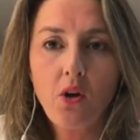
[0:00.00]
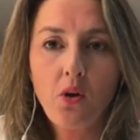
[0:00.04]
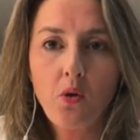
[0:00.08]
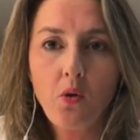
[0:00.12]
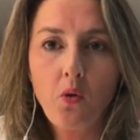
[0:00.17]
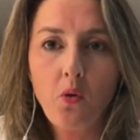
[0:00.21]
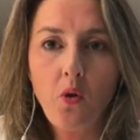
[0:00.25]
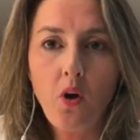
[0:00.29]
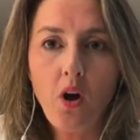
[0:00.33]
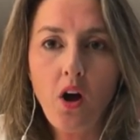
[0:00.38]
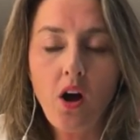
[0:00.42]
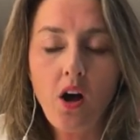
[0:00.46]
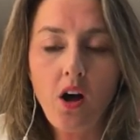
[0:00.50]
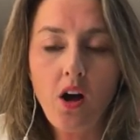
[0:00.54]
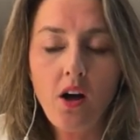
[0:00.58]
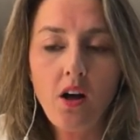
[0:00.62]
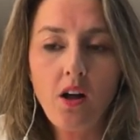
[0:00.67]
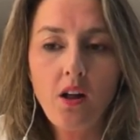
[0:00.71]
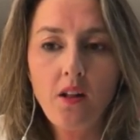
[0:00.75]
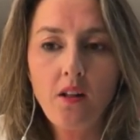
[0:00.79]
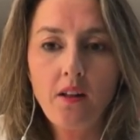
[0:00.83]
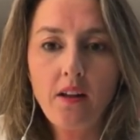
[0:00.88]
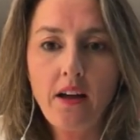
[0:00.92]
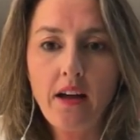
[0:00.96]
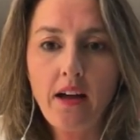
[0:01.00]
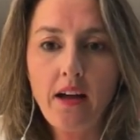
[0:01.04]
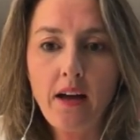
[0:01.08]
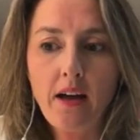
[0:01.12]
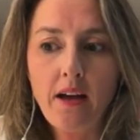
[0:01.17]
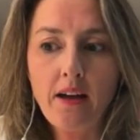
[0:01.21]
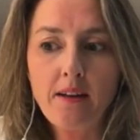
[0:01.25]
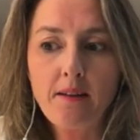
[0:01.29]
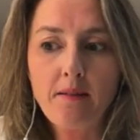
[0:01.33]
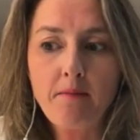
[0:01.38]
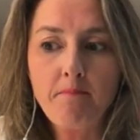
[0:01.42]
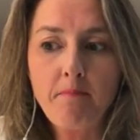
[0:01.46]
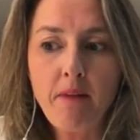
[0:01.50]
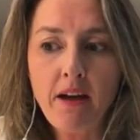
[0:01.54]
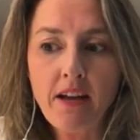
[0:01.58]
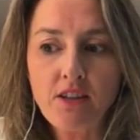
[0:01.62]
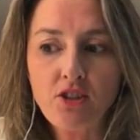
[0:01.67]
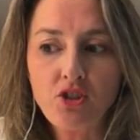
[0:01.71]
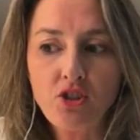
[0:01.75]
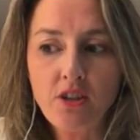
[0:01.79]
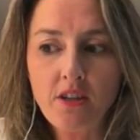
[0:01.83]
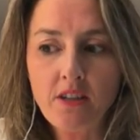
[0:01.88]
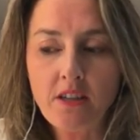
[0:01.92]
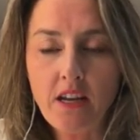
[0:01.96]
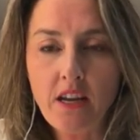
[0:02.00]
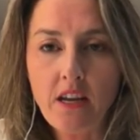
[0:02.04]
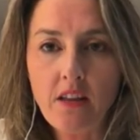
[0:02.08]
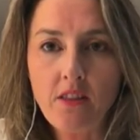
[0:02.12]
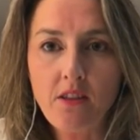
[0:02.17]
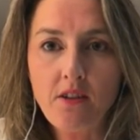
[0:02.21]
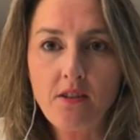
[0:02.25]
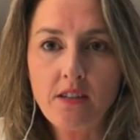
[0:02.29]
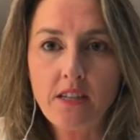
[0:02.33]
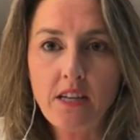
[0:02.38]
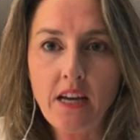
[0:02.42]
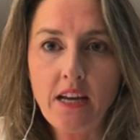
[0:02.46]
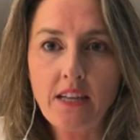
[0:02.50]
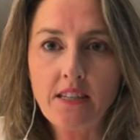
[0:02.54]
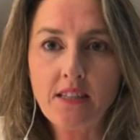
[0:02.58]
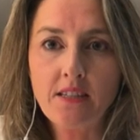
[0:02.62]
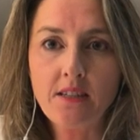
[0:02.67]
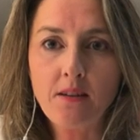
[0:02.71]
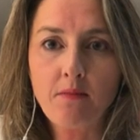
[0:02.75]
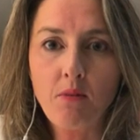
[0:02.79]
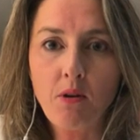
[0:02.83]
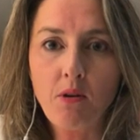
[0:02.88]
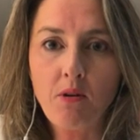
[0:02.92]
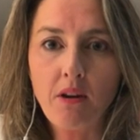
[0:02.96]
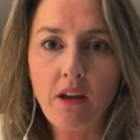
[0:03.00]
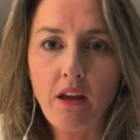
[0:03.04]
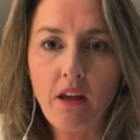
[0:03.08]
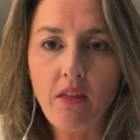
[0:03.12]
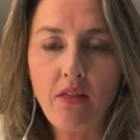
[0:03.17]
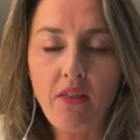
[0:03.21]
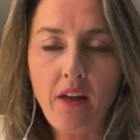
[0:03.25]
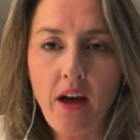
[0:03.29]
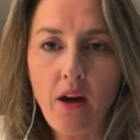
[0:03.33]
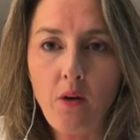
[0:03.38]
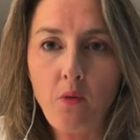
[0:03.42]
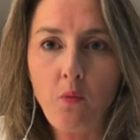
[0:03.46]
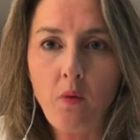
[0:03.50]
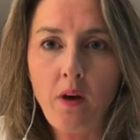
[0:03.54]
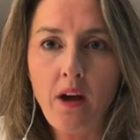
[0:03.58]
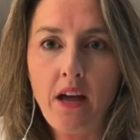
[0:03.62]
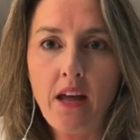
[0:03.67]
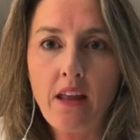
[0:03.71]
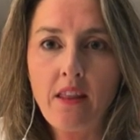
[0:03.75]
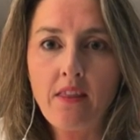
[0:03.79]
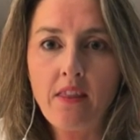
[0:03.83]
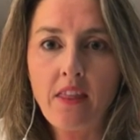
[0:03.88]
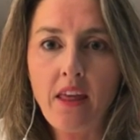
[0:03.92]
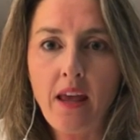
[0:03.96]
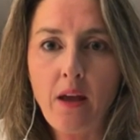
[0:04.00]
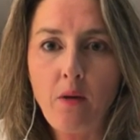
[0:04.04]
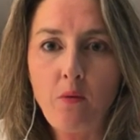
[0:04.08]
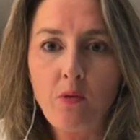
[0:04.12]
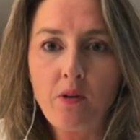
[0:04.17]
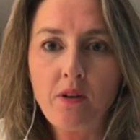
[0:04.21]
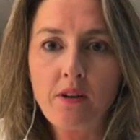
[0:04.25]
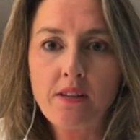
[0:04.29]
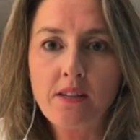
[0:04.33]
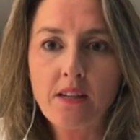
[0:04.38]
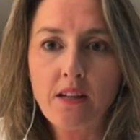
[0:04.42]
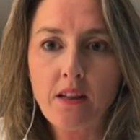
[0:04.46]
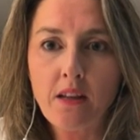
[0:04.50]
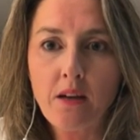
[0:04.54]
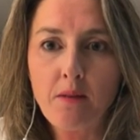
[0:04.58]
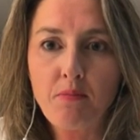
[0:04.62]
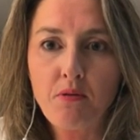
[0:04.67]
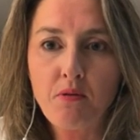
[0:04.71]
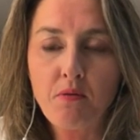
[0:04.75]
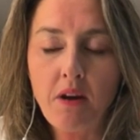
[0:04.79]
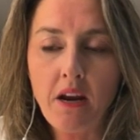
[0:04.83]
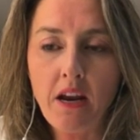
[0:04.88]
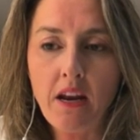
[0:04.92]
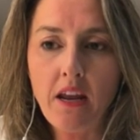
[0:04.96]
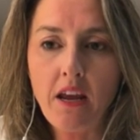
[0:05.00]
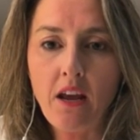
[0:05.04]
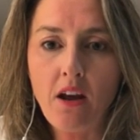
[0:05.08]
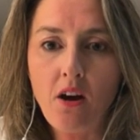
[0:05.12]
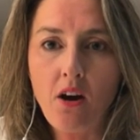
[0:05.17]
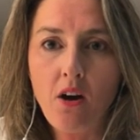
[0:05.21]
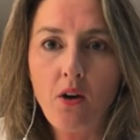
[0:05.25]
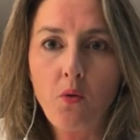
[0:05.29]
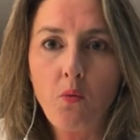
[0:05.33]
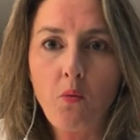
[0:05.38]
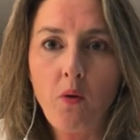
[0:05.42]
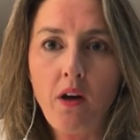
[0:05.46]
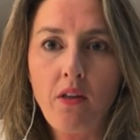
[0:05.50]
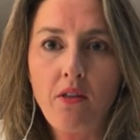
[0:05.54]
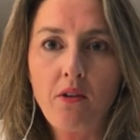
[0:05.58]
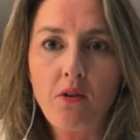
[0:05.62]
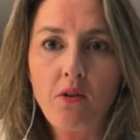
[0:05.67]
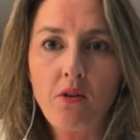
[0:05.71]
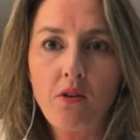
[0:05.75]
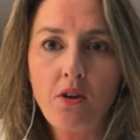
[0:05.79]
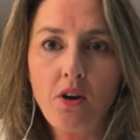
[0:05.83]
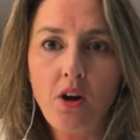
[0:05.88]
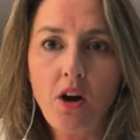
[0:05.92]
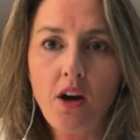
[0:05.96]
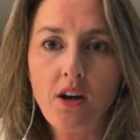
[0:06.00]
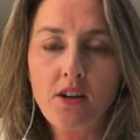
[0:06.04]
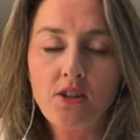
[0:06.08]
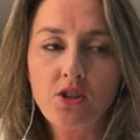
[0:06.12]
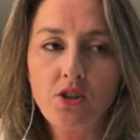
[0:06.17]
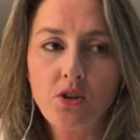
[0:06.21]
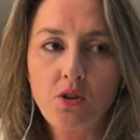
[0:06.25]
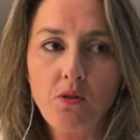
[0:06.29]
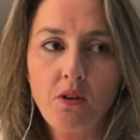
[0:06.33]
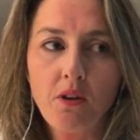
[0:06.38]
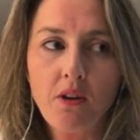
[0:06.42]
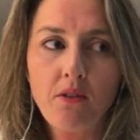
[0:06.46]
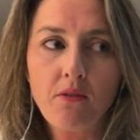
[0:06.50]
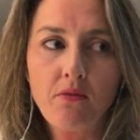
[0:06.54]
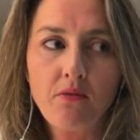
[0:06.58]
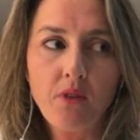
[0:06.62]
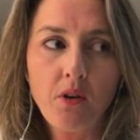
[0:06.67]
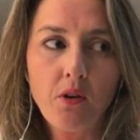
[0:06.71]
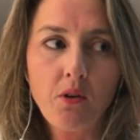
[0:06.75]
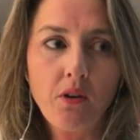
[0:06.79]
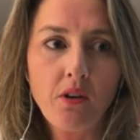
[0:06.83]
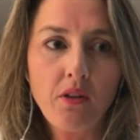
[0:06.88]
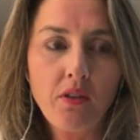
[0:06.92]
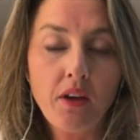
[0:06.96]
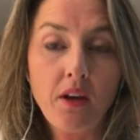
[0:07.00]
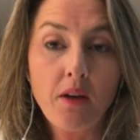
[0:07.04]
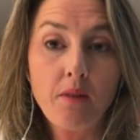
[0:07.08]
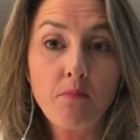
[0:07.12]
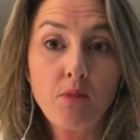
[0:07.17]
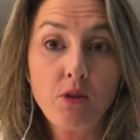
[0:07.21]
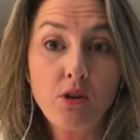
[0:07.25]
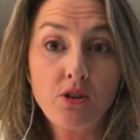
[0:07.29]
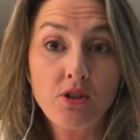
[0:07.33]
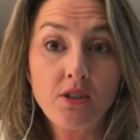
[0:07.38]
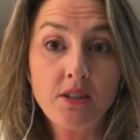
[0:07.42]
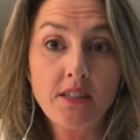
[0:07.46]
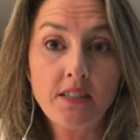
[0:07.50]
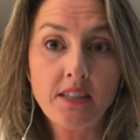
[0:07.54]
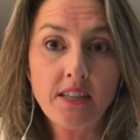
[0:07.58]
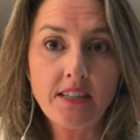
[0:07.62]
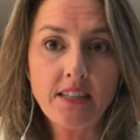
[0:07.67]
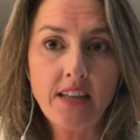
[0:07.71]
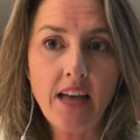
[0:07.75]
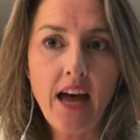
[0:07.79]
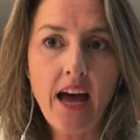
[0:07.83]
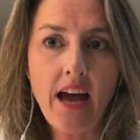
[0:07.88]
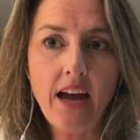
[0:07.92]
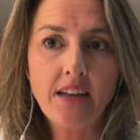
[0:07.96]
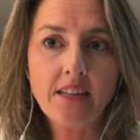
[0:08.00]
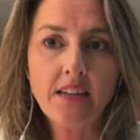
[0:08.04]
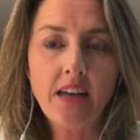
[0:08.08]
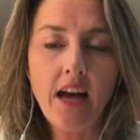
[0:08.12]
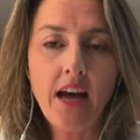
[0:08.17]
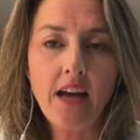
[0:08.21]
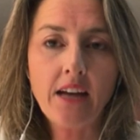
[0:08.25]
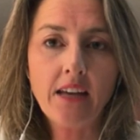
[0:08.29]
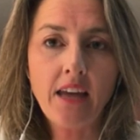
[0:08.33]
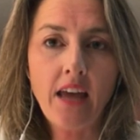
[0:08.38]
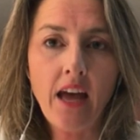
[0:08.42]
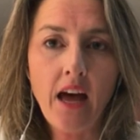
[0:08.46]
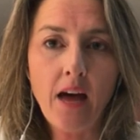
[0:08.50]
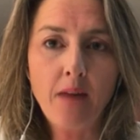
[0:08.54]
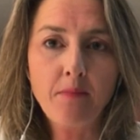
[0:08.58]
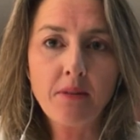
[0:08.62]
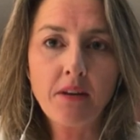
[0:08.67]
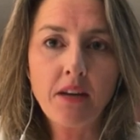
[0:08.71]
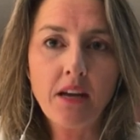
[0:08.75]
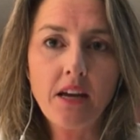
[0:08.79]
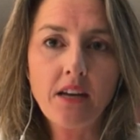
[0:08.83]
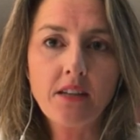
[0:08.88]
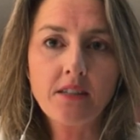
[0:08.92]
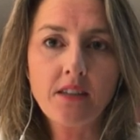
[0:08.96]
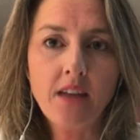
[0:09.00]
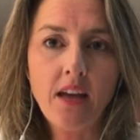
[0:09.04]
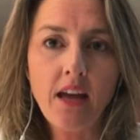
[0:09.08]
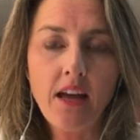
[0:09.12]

who all uh, mentioned in their testimony that when they were deliberating on whether or not to invoke the Emergencies Act at Cabinet